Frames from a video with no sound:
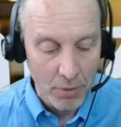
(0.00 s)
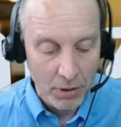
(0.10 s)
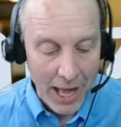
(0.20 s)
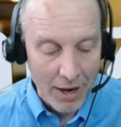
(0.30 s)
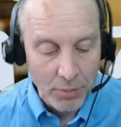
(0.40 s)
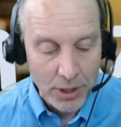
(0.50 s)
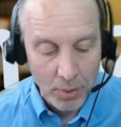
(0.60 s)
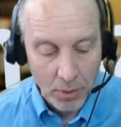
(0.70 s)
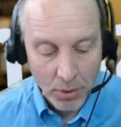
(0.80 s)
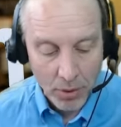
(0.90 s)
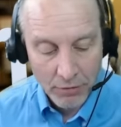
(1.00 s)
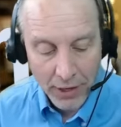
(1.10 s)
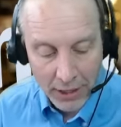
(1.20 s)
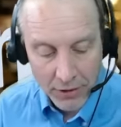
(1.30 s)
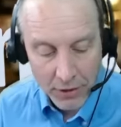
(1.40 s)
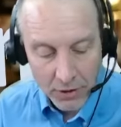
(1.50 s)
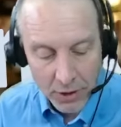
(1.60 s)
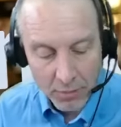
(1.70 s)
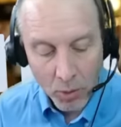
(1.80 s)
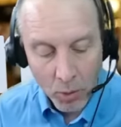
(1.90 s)
lot of people, in fact, the
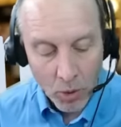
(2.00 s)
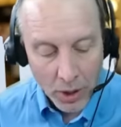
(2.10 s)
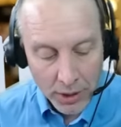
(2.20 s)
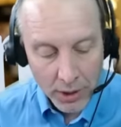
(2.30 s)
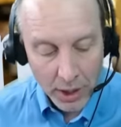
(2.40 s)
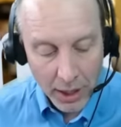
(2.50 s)
number one